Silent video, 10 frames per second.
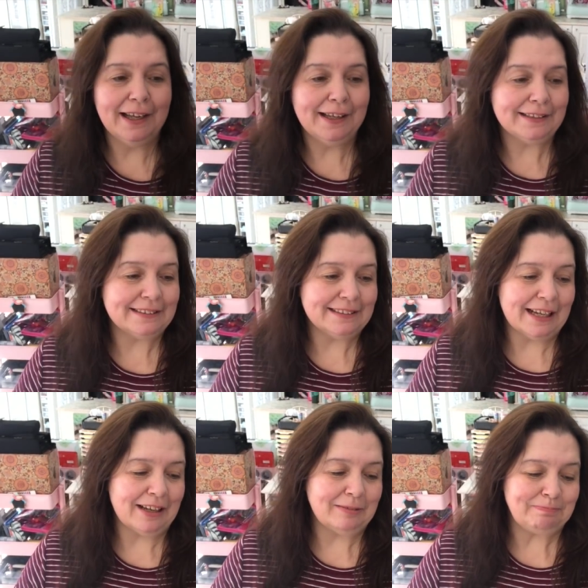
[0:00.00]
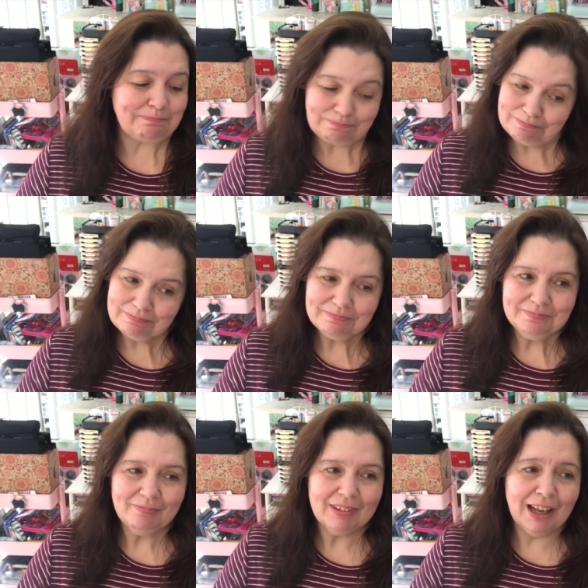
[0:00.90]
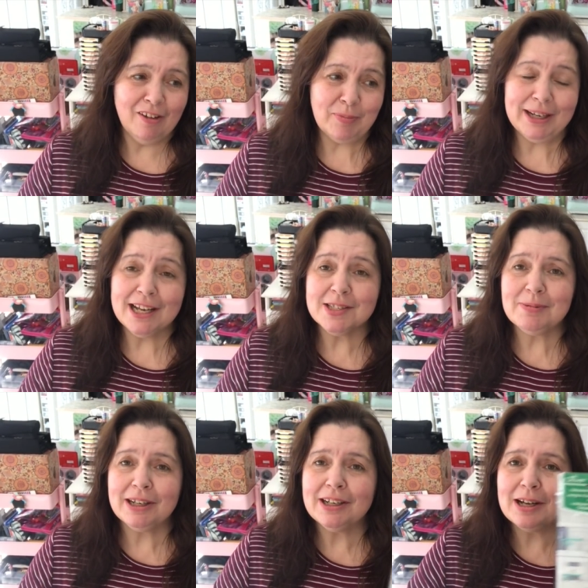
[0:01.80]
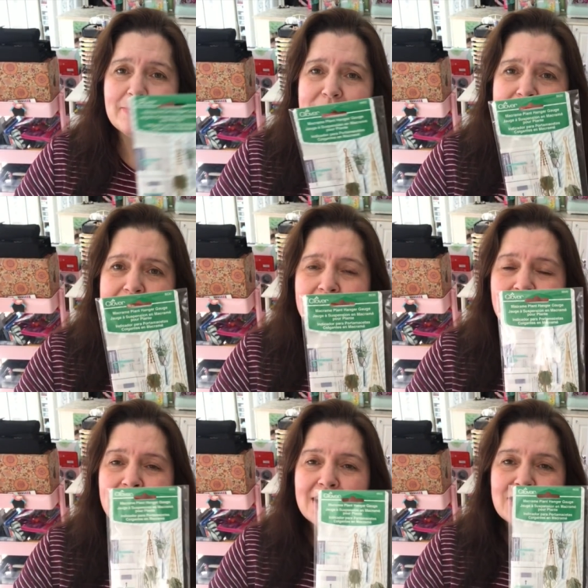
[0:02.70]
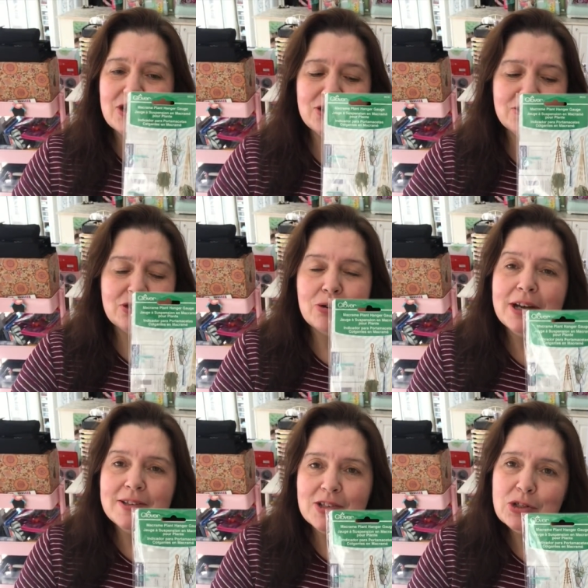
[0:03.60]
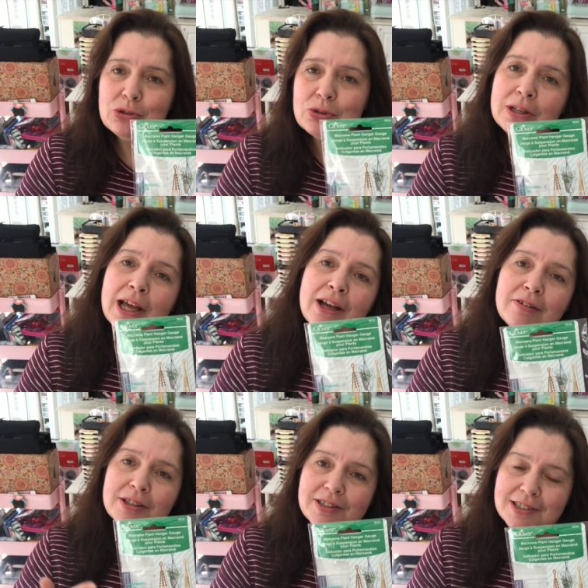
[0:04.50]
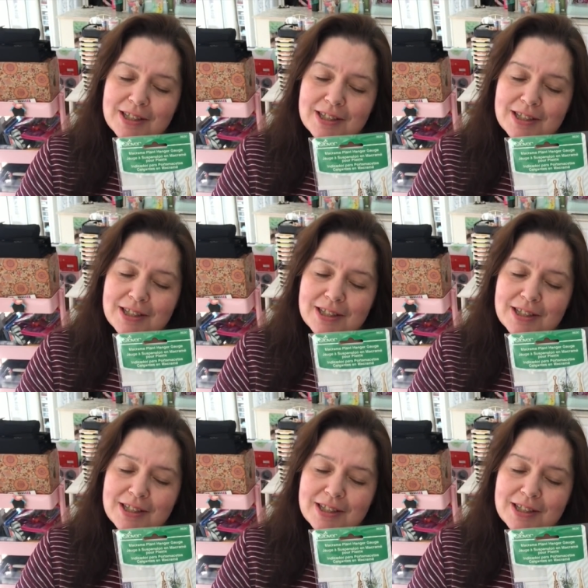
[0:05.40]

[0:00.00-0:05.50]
And I've been asked by a company to try this tool out and to